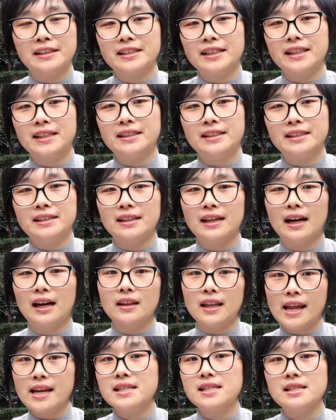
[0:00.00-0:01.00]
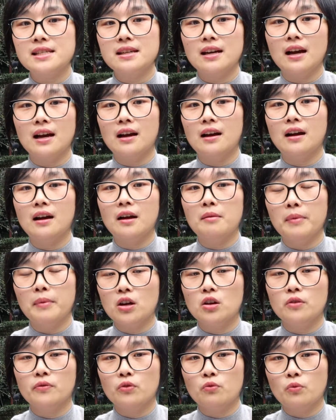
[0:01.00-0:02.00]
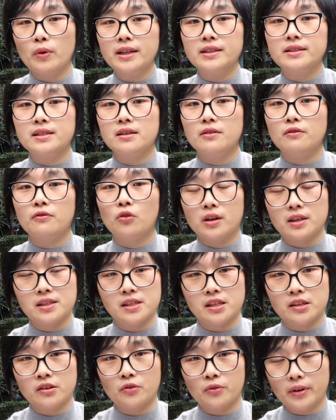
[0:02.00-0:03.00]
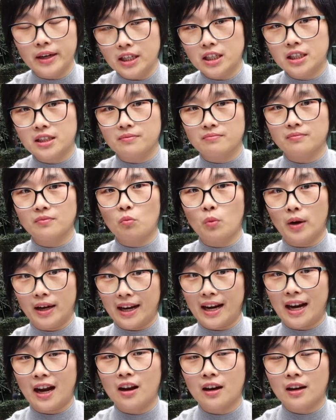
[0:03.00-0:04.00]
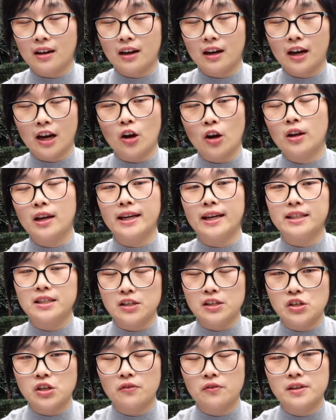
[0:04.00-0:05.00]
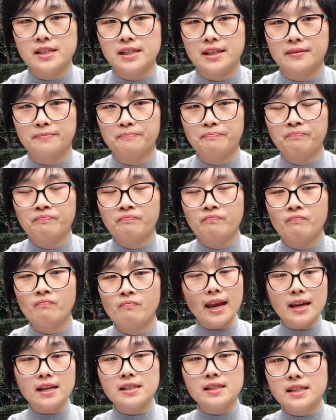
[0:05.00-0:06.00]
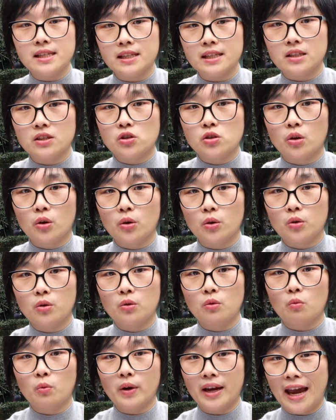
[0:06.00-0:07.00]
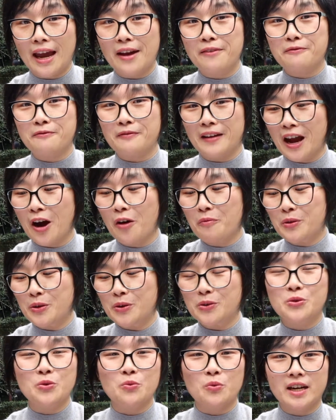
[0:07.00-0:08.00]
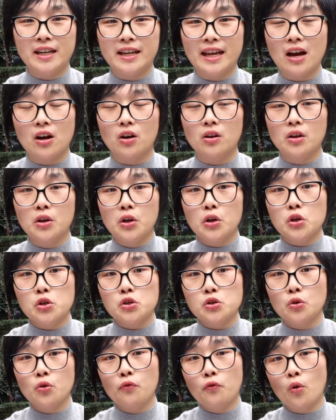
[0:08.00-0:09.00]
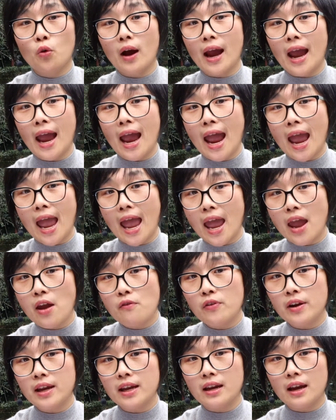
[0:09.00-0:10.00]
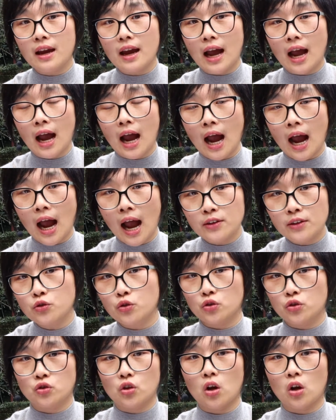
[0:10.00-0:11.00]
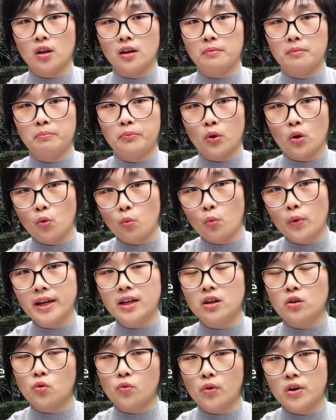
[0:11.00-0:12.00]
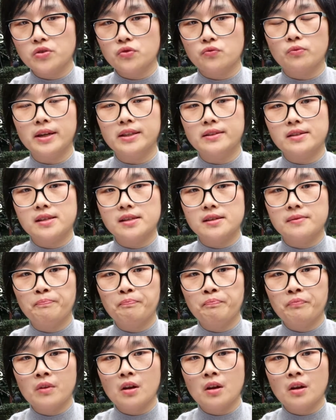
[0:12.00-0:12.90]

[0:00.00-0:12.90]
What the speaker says: take less amount of rent for consideration when they calculate the servicing. The ANZ, so we have helped you to work it out. So for every $100 per week gross rents,